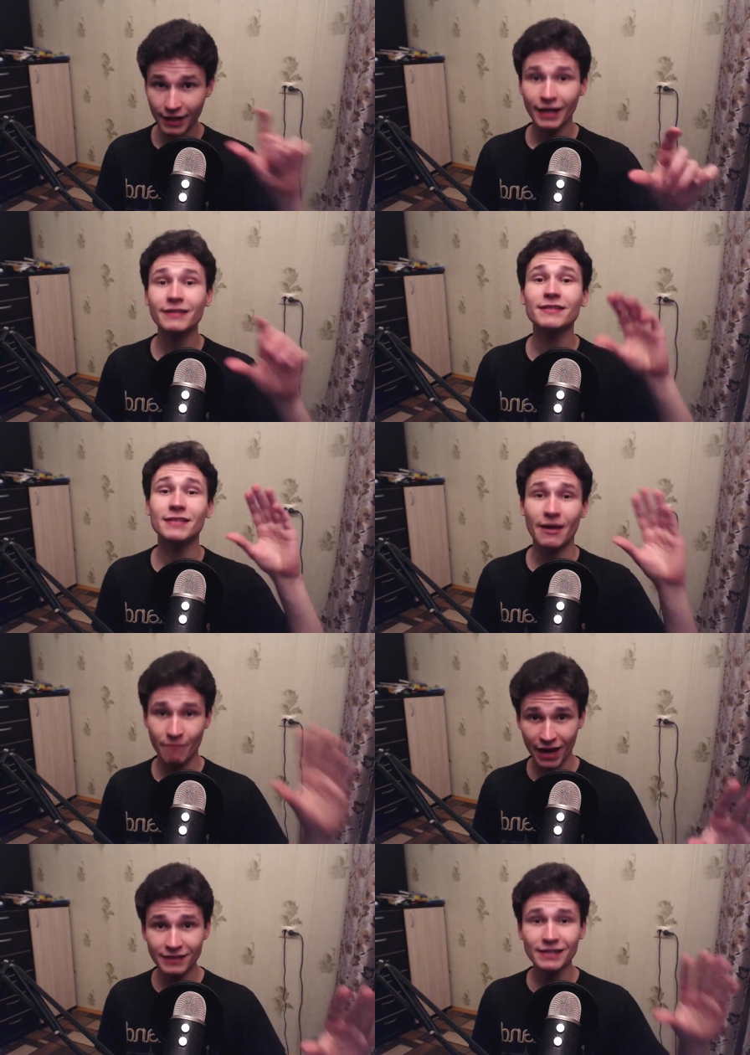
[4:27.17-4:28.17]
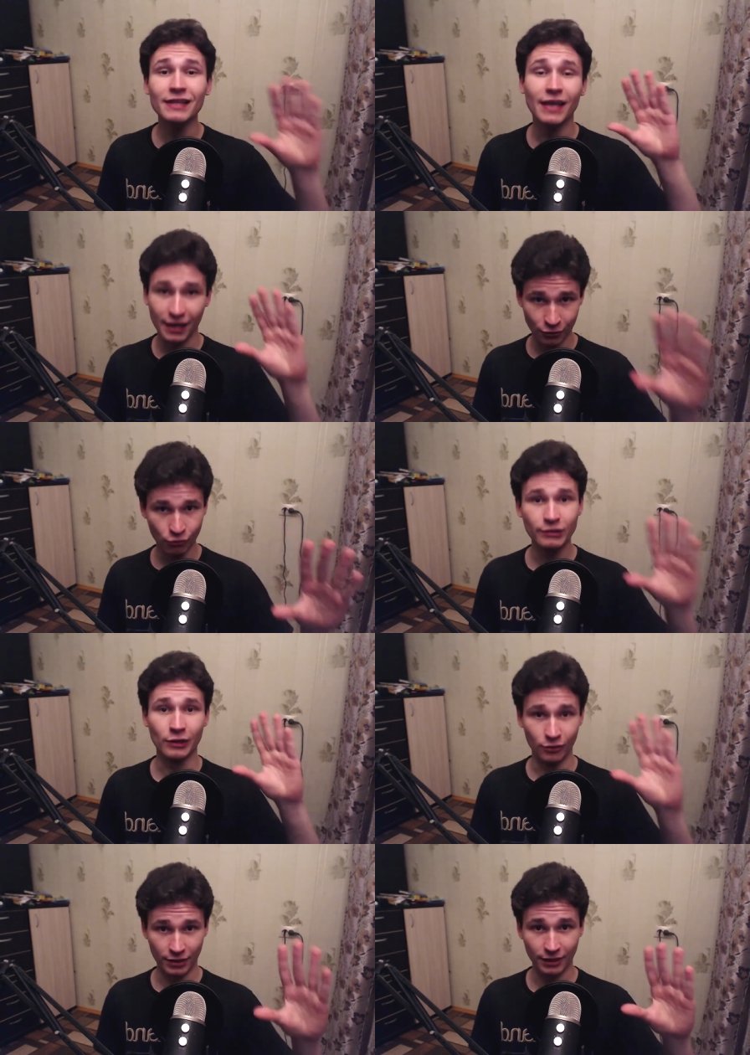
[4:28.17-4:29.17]
It is amazingly and good
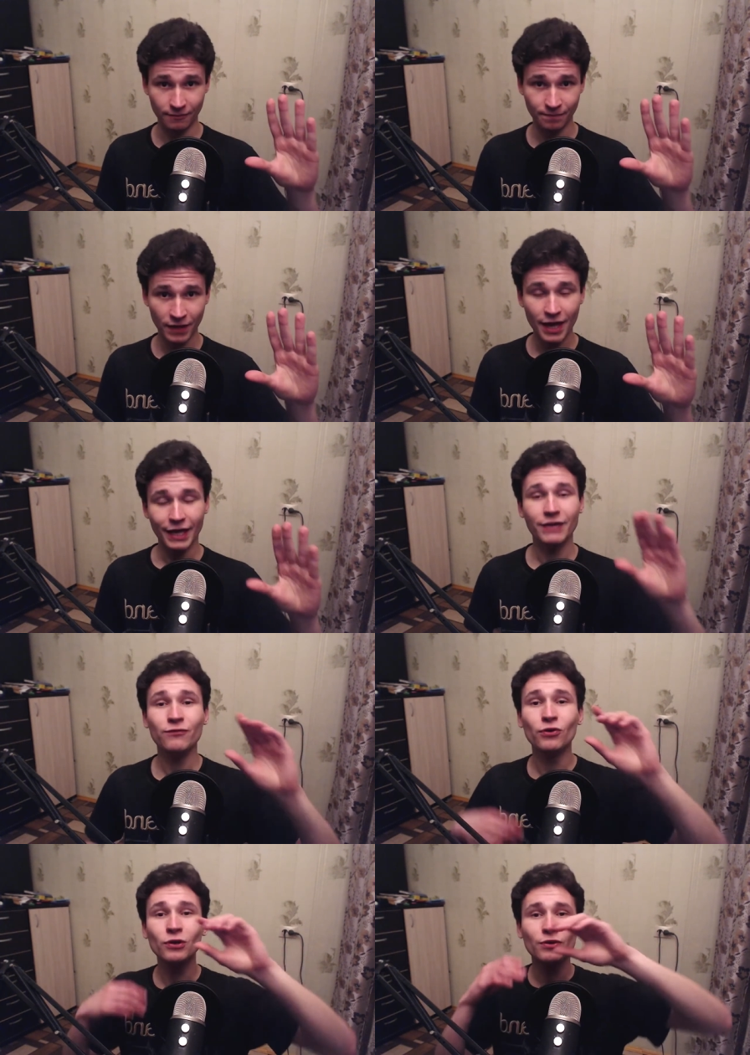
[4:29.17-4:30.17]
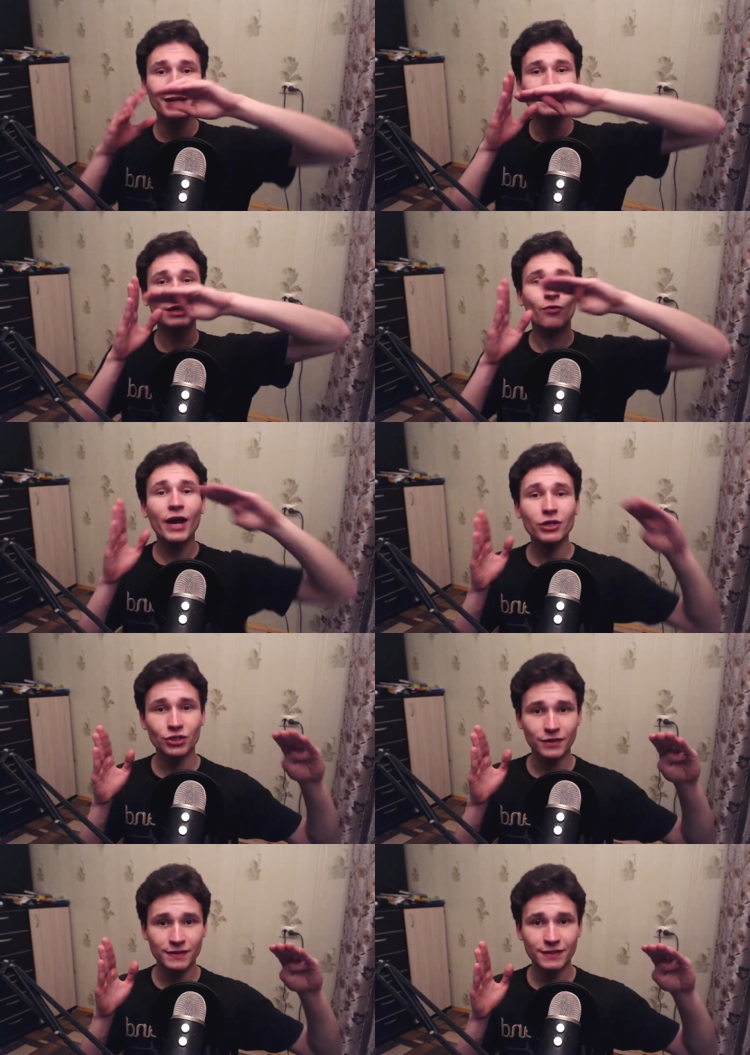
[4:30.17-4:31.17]
looking. If we look at
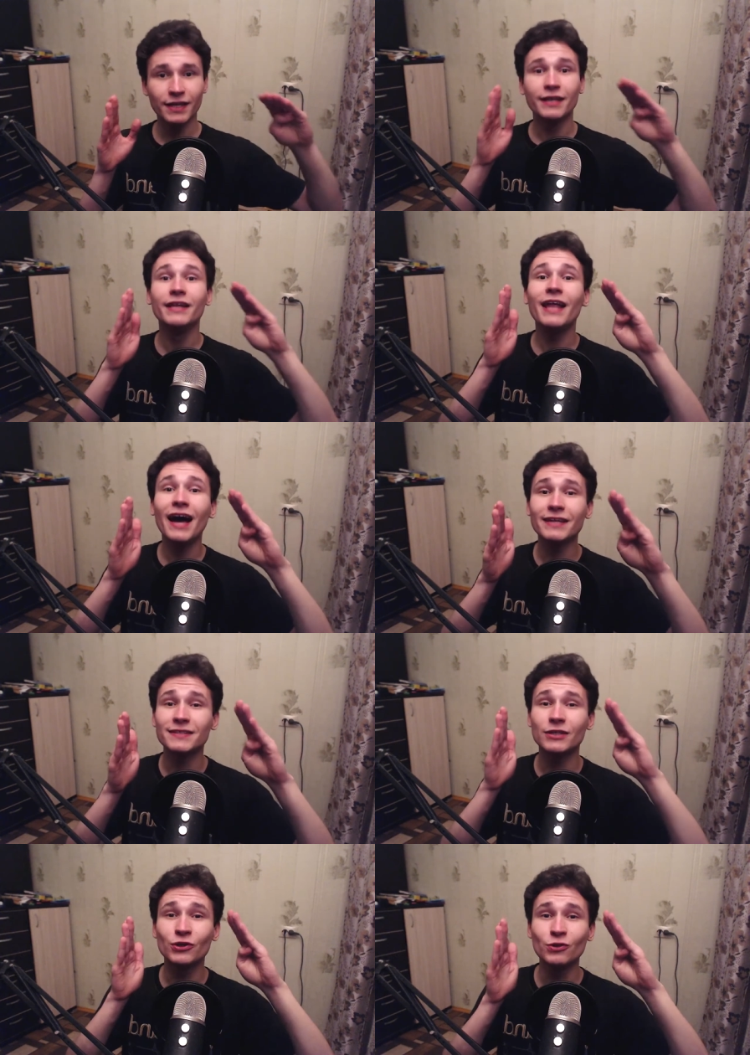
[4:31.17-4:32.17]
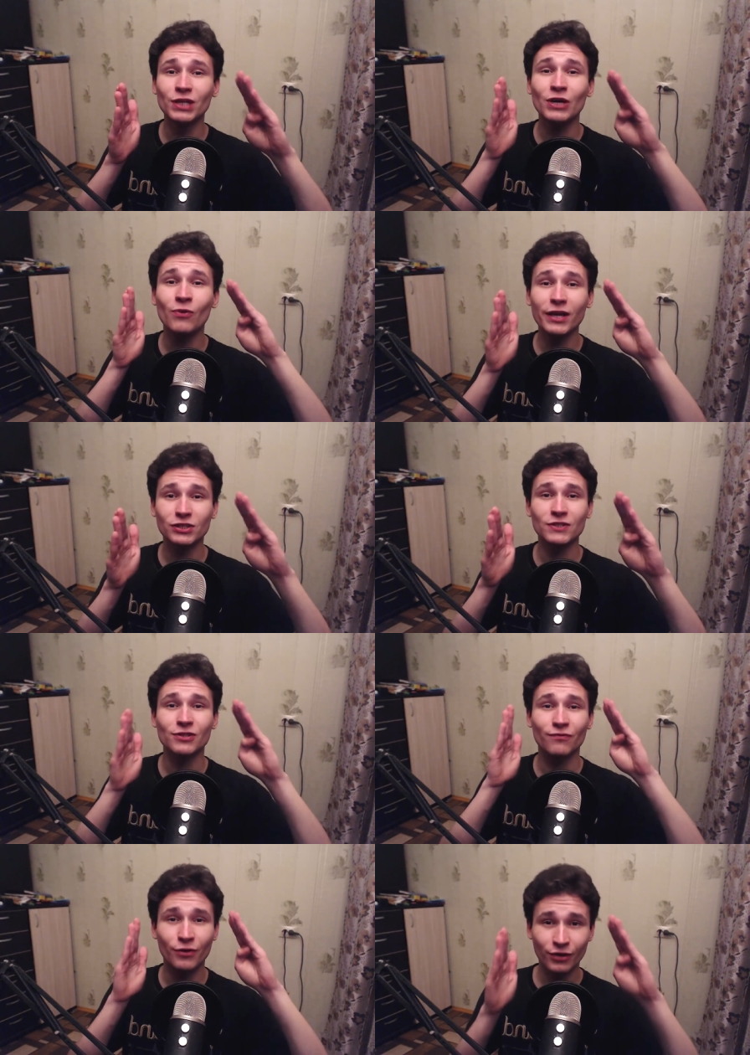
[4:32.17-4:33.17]
equations, nice and good equations
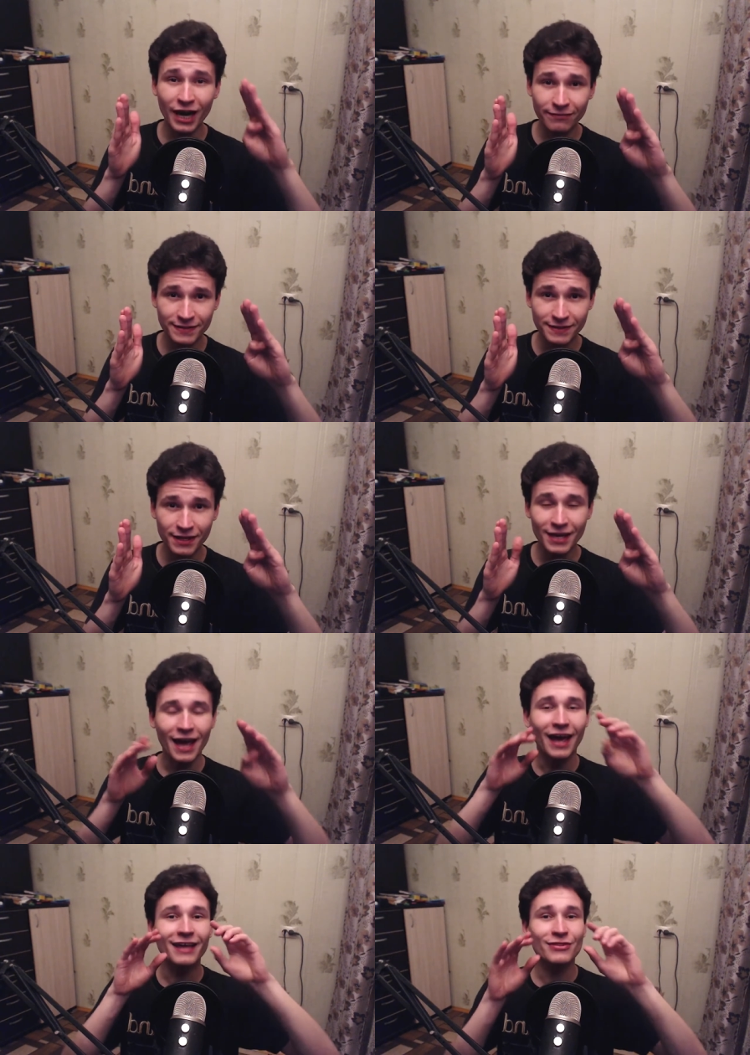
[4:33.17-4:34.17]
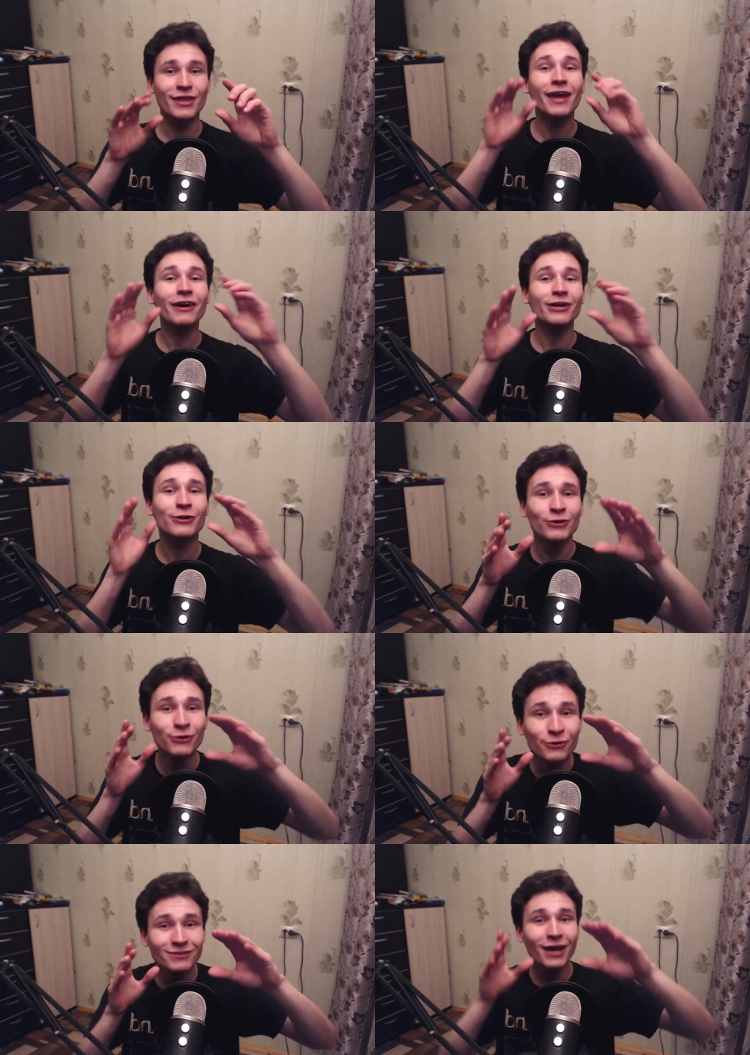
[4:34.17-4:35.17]
of graphs, they are
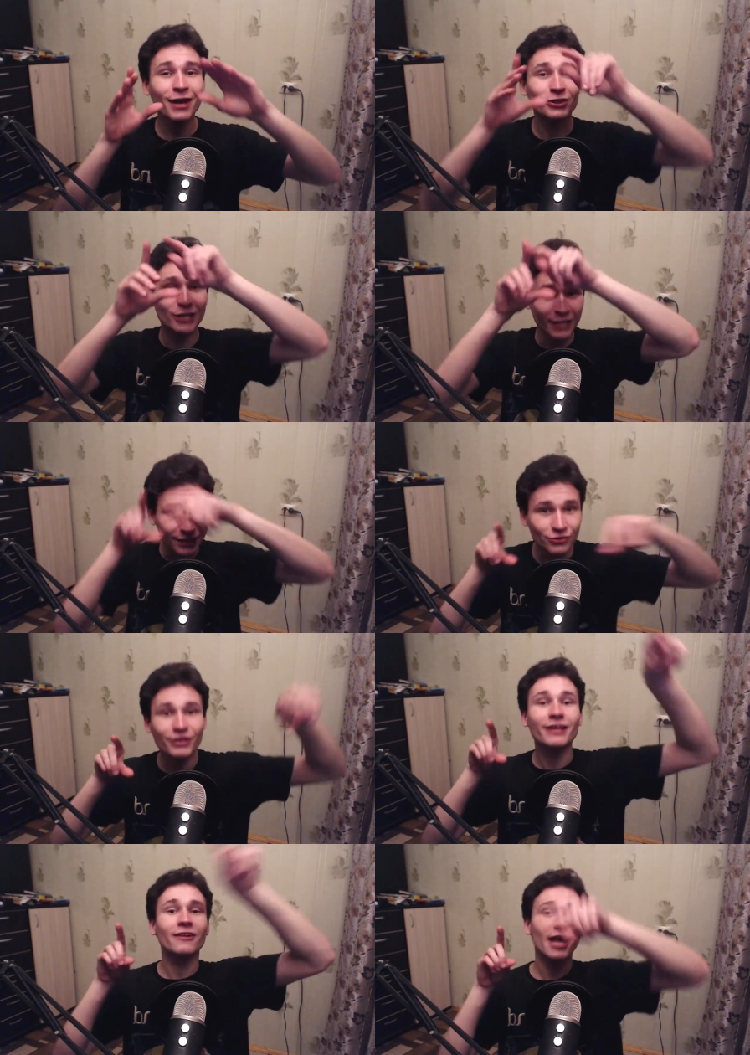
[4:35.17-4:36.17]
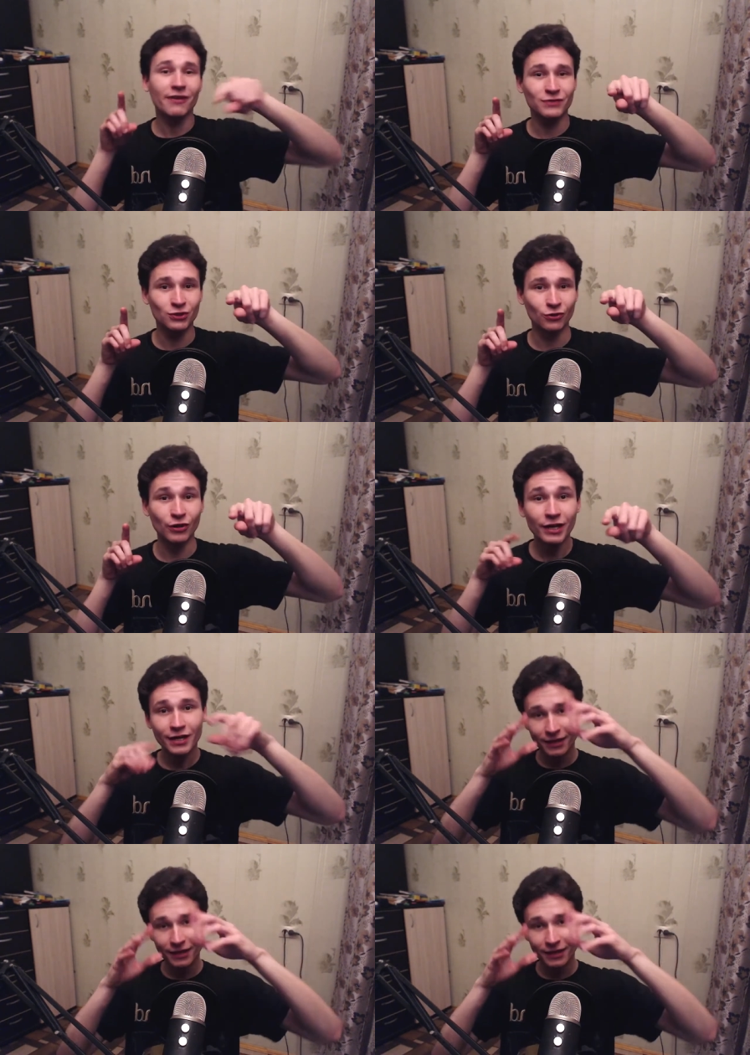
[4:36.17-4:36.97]
good actually in real life too.